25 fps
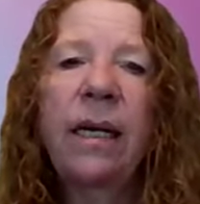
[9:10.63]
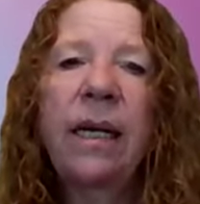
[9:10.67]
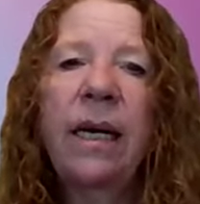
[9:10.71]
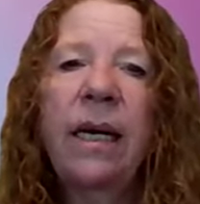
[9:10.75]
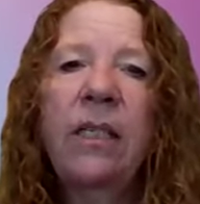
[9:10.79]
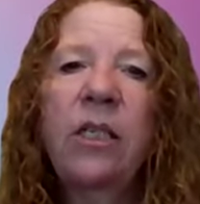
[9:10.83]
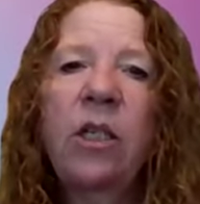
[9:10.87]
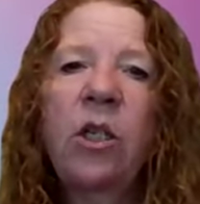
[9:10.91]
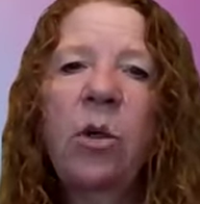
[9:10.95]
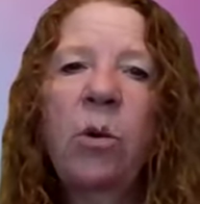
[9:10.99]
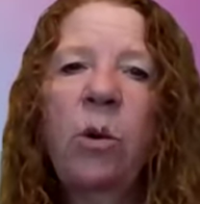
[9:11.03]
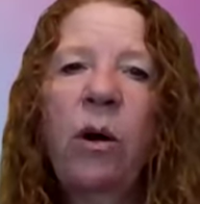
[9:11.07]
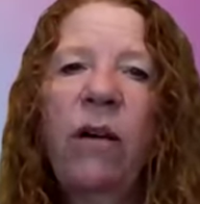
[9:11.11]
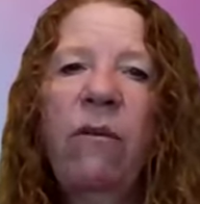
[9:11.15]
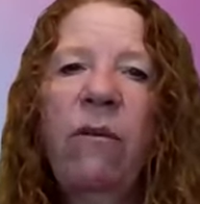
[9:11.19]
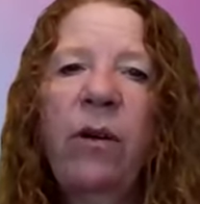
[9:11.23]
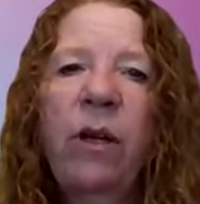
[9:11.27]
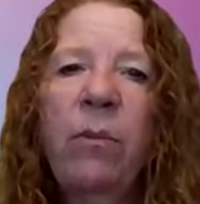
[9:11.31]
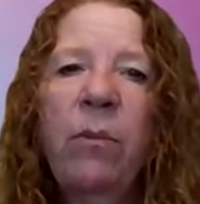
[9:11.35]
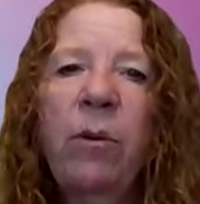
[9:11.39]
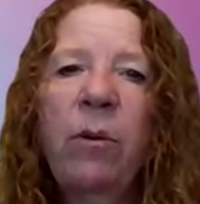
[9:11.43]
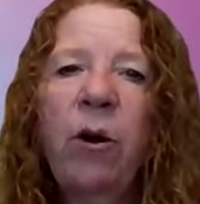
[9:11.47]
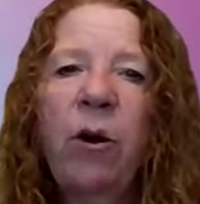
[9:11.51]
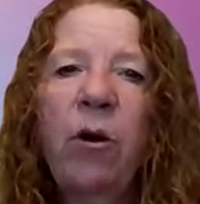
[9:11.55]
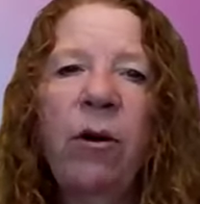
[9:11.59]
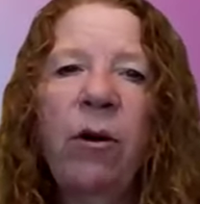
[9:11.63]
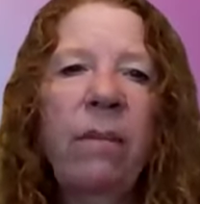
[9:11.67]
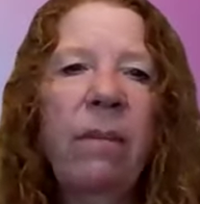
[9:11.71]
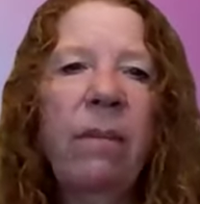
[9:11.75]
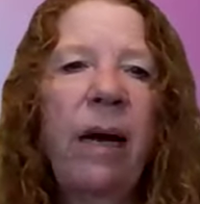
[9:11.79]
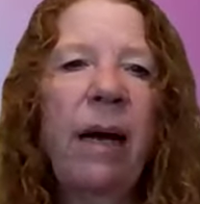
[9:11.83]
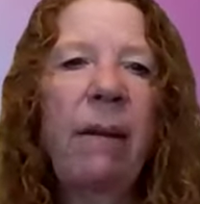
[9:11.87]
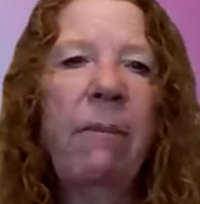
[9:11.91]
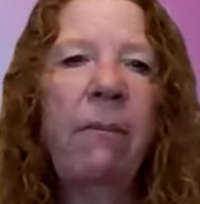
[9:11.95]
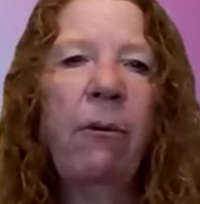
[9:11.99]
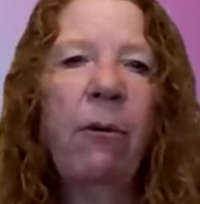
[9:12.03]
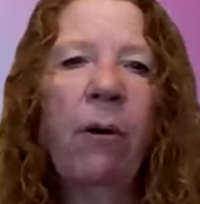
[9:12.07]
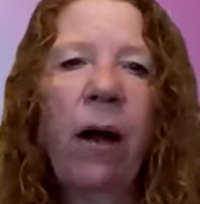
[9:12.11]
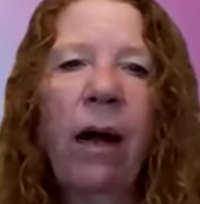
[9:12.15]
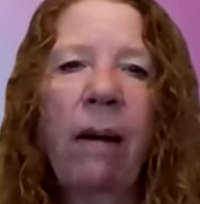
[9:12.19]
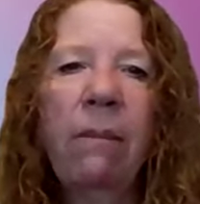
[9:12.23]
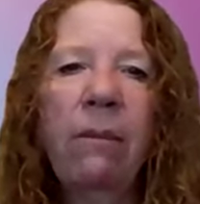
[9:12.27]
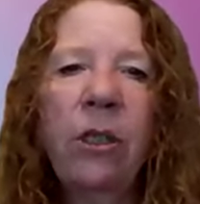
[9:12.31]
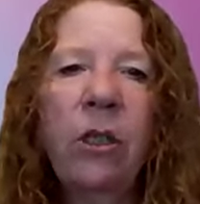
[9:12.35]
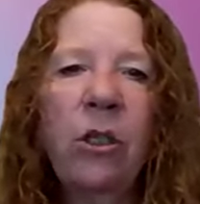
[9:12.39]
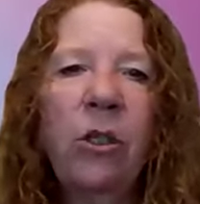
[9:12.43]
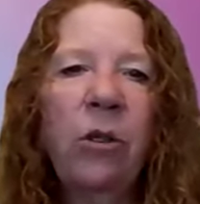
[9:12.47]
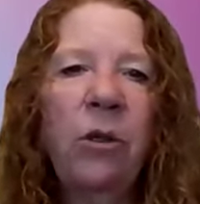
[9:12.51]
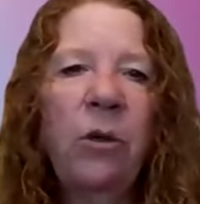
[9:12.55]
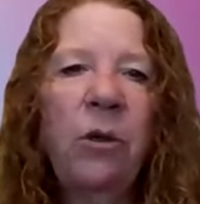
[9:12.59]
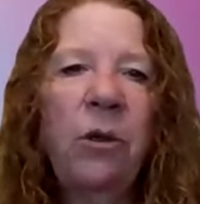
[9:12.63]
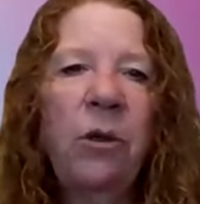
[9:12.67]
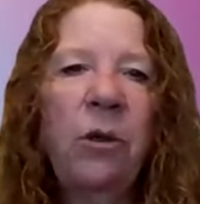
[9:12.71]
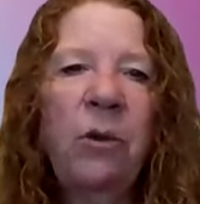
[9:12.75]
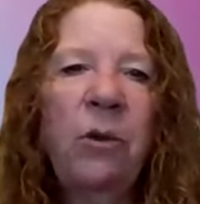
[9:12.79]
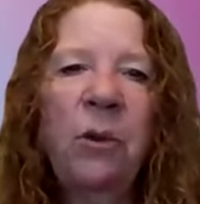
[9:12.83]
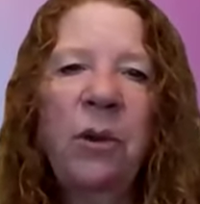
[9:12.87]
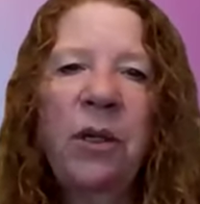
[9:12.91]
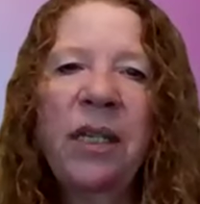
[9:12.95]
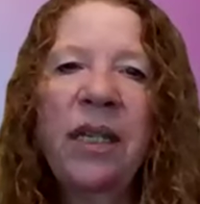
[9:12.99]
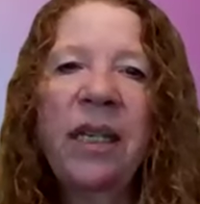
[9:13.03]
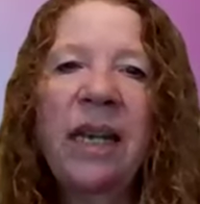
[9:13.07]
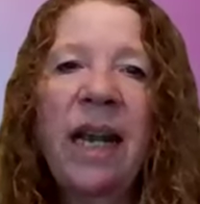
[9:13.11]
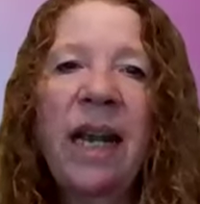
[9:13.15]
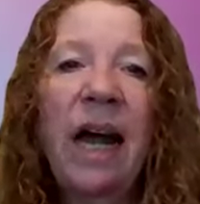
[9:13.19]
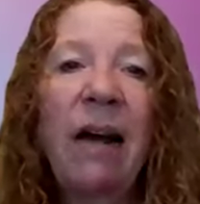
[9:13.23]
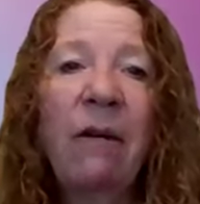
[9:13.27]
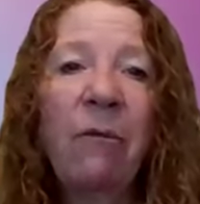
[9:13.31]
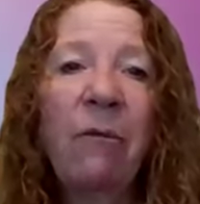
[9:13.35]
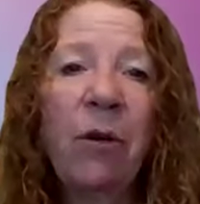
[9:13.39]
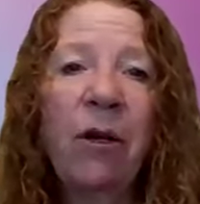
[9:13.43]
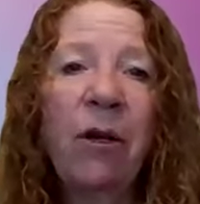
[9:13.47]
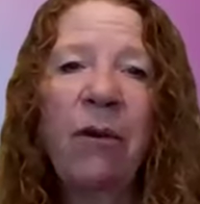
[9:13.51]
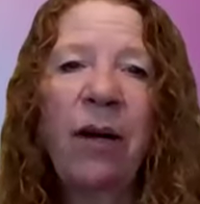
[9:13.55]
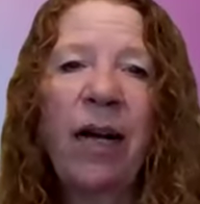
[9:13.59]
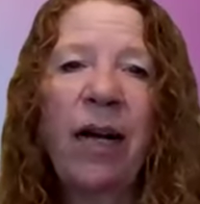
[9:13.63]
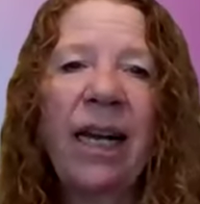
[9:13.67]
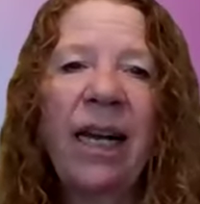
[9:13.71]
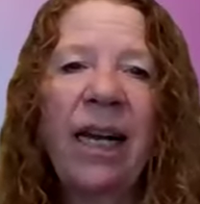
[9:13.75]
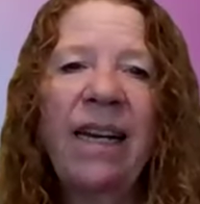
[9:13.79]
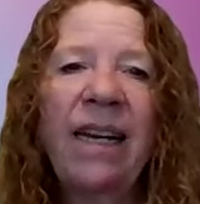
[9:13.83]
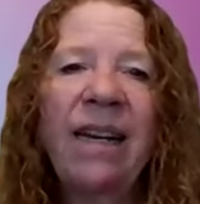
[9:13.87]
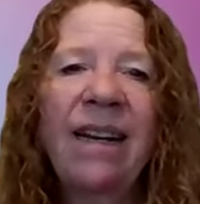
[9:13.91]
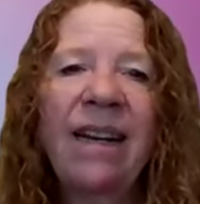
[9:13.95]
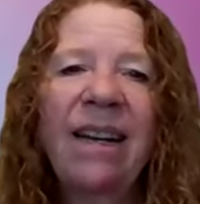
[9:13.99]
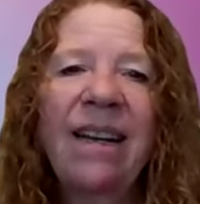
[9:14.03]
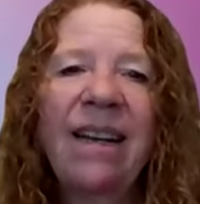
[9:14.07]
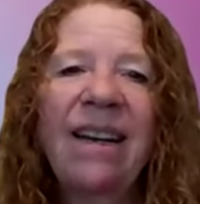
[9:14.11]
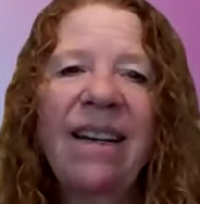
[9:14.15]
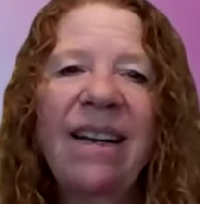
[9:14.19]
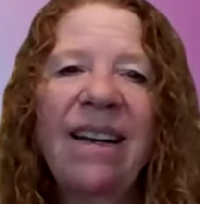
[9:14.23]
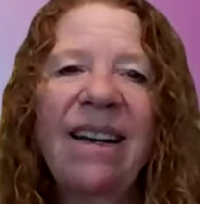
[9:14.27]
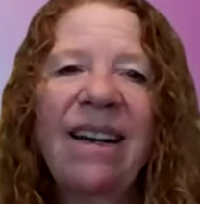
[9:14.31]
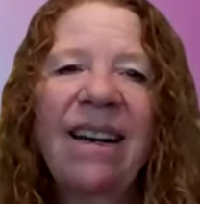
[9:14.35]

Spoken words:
It's a 12-week program. I promise you, you will not regret it.